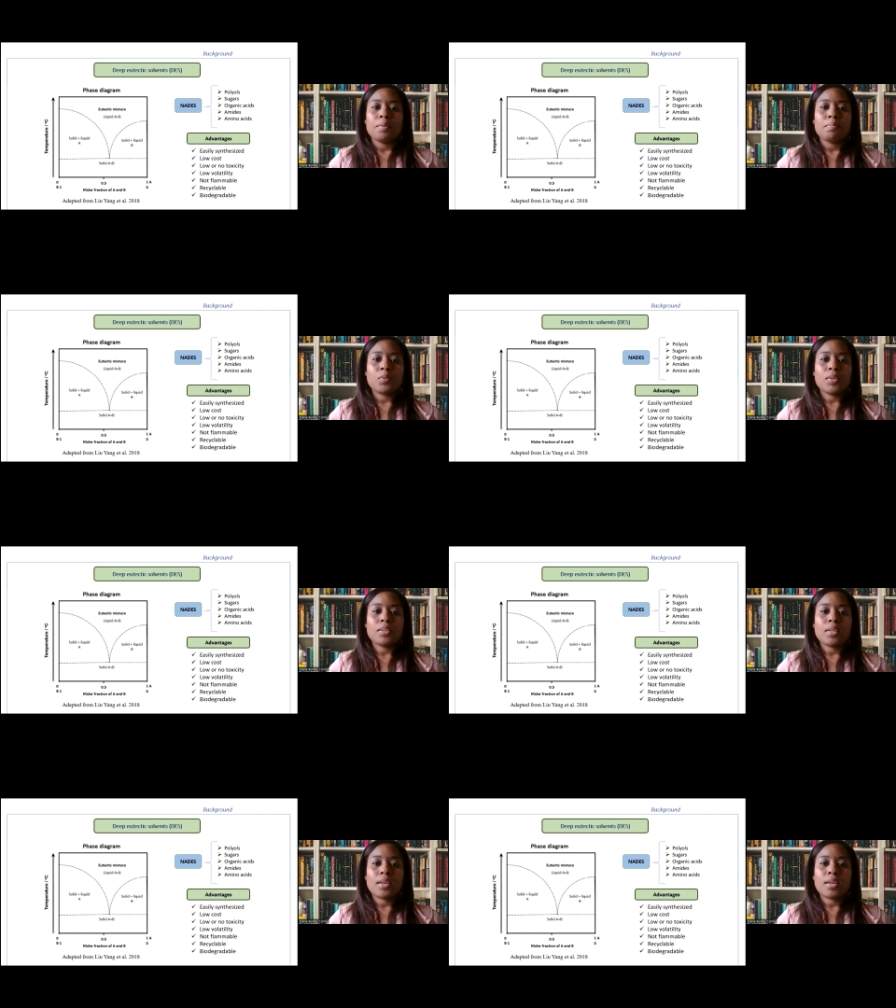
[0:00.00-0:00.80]
Between
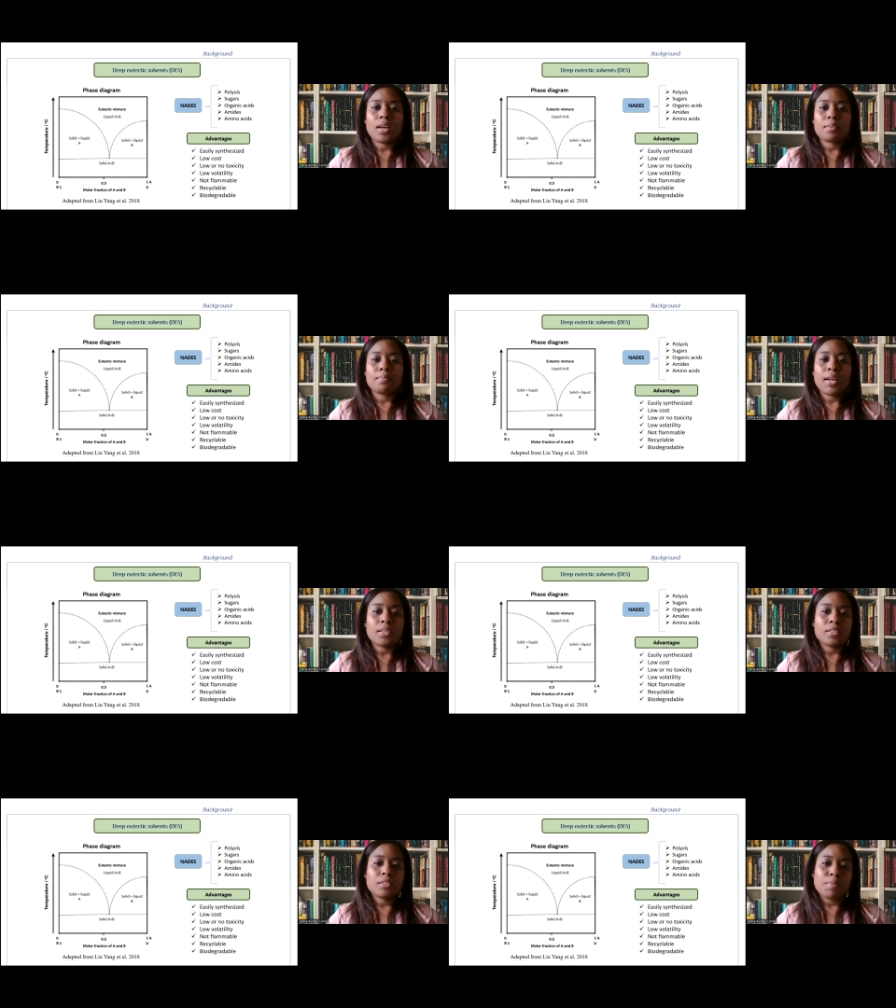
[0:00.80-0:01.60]
the
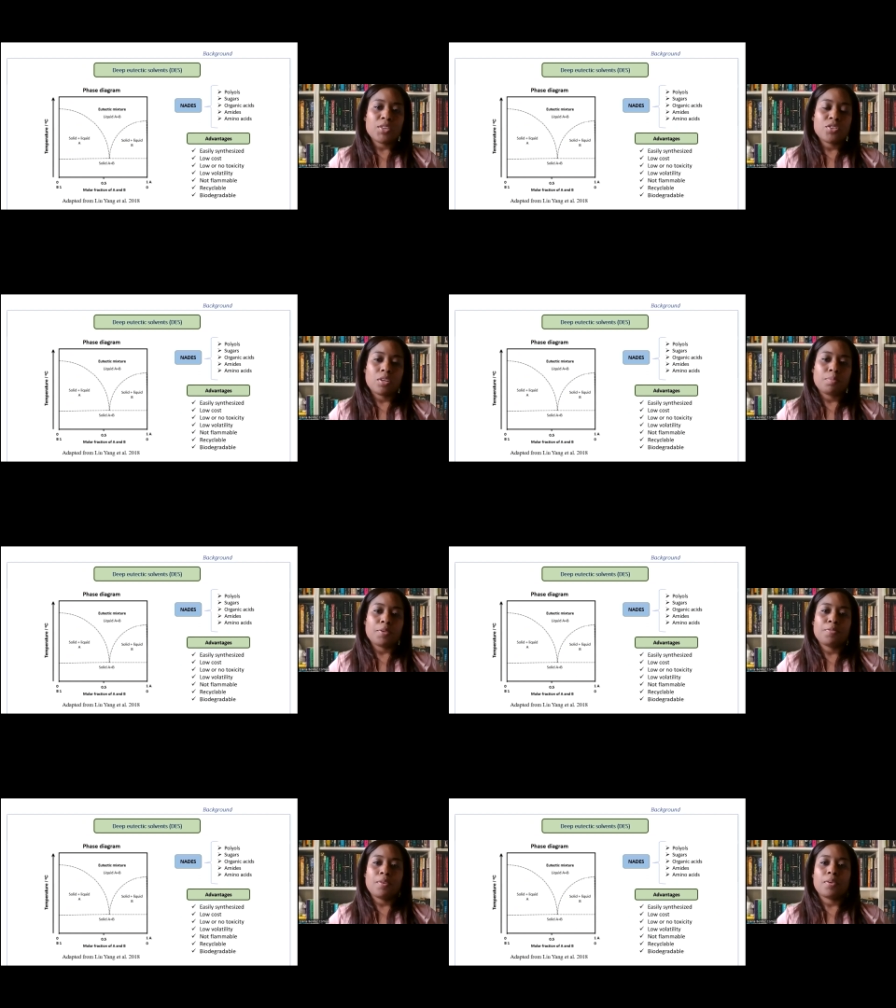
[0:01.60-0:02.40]
advantages mentioned
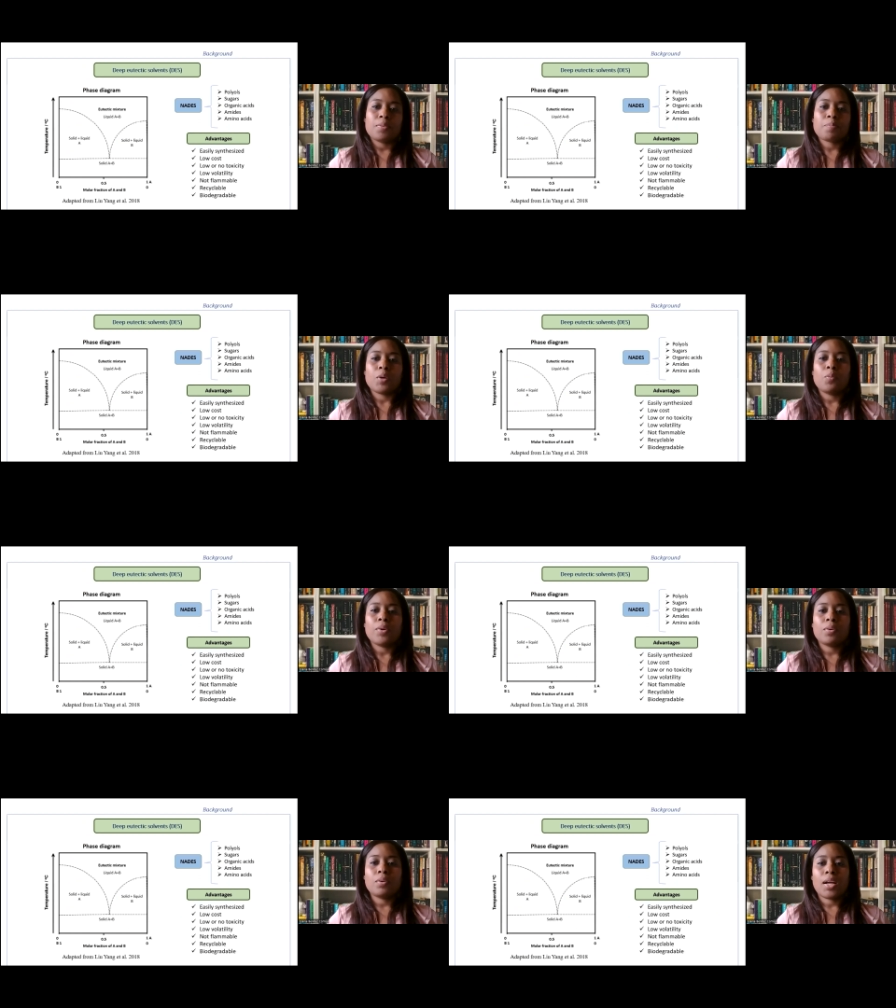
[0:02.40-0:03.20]
before, we
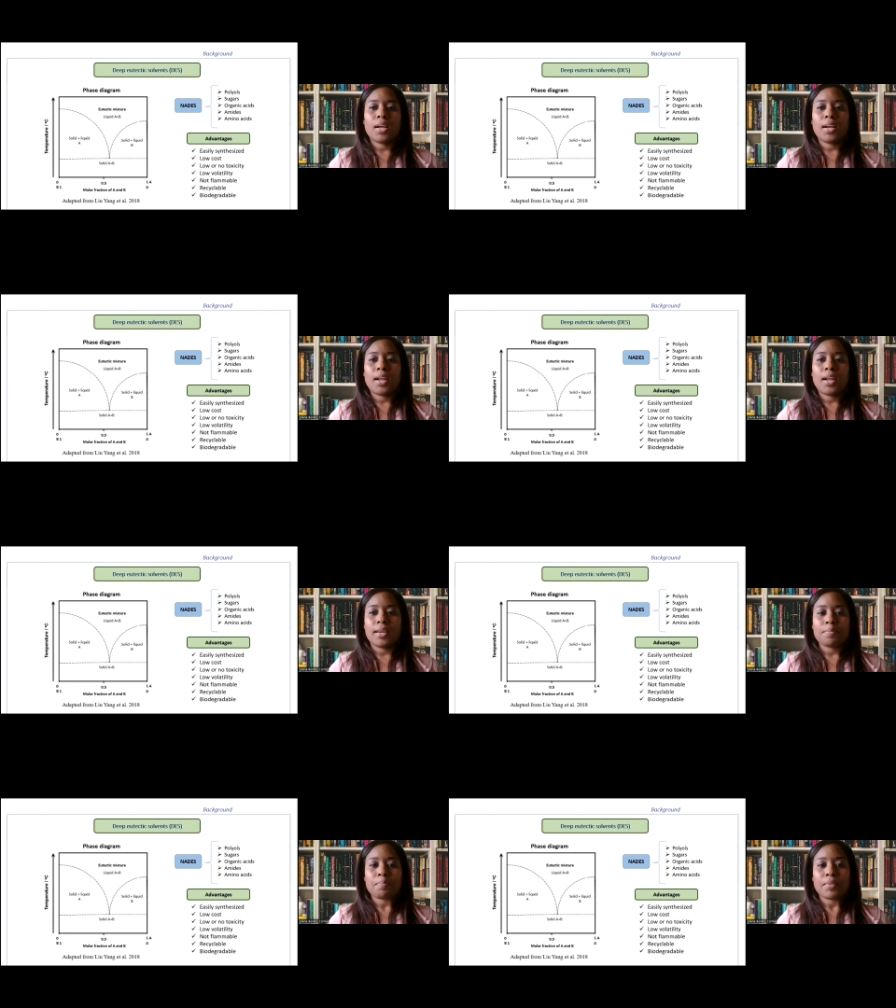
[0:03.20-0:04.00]
could
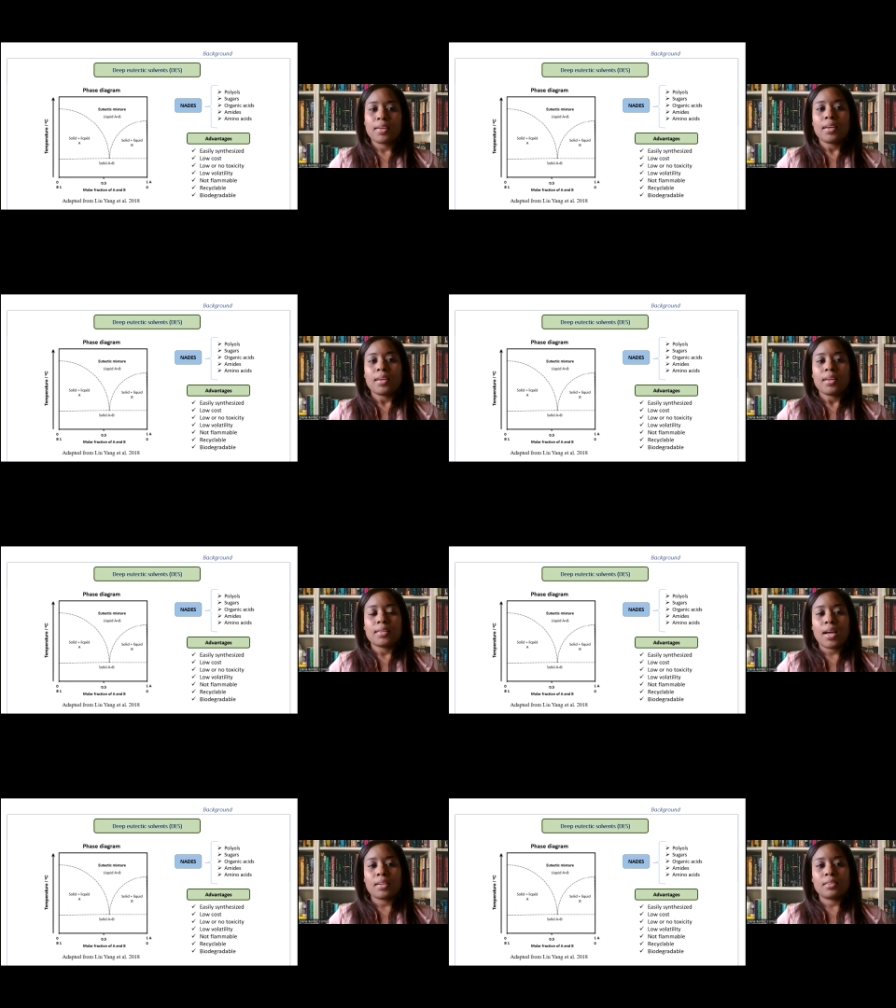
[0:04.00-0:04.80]
highlight
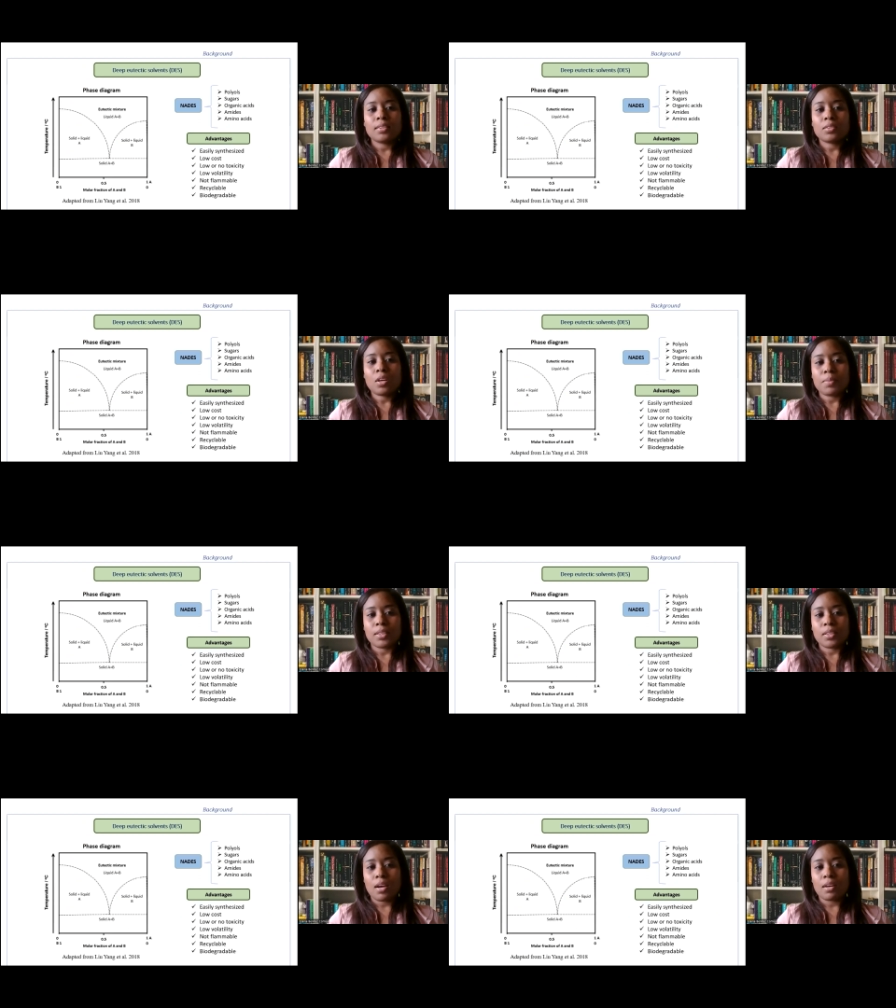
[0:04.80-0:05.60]
that these
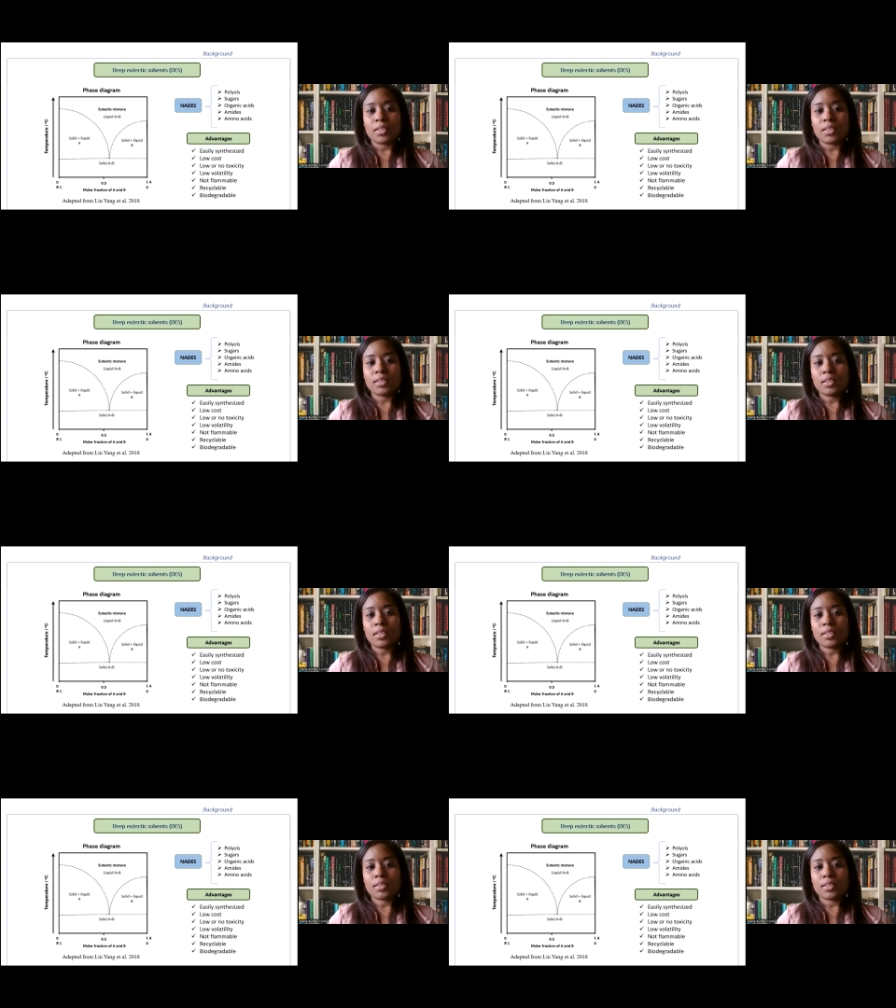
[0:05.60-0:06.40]
solvents are
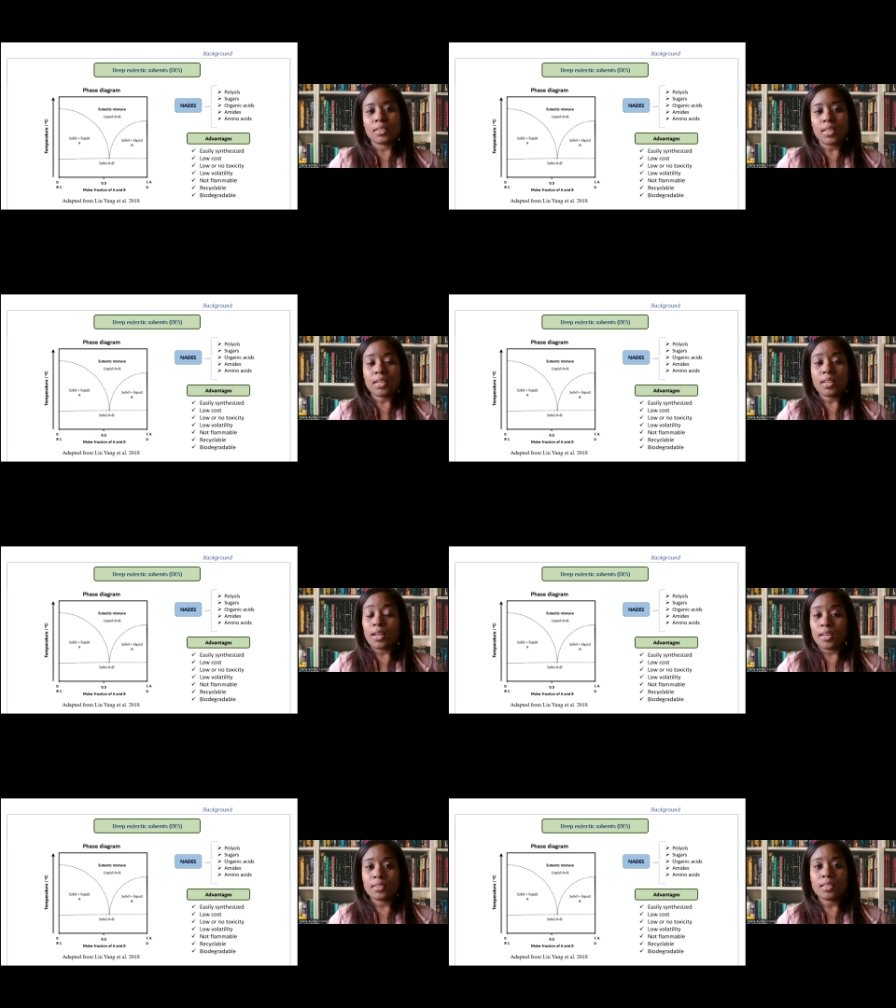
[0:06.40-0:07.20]
easily
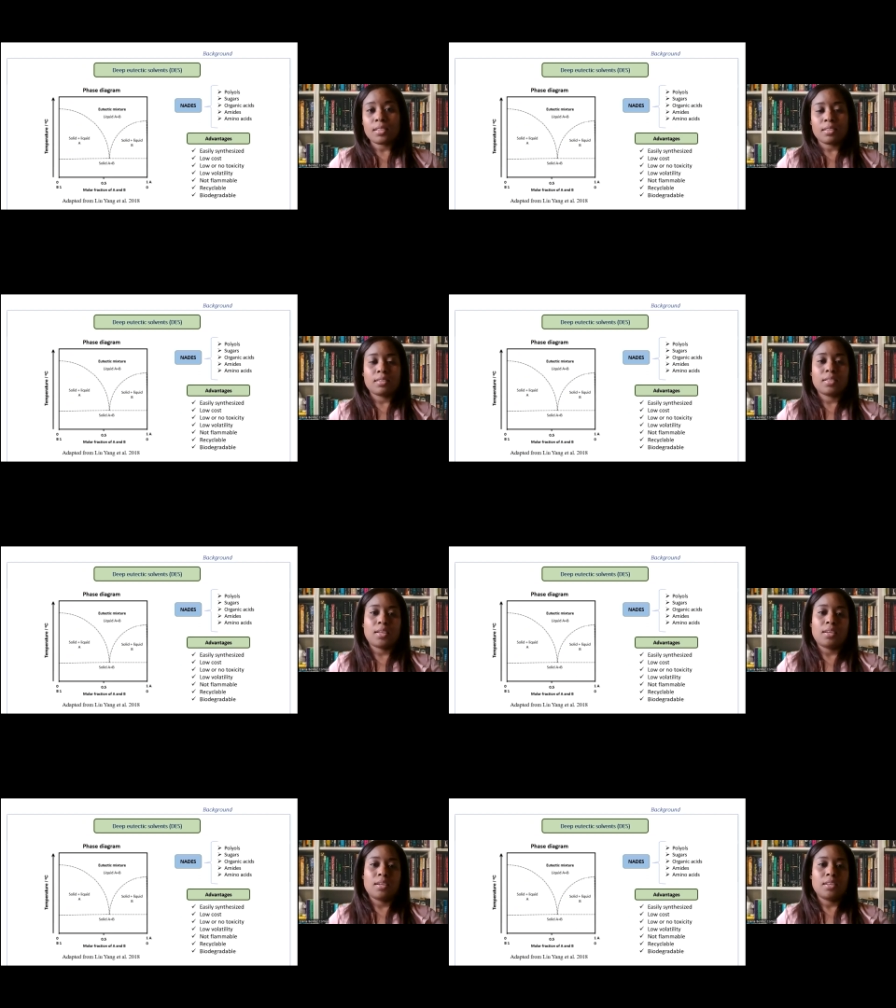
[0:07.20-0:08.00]
synthesized the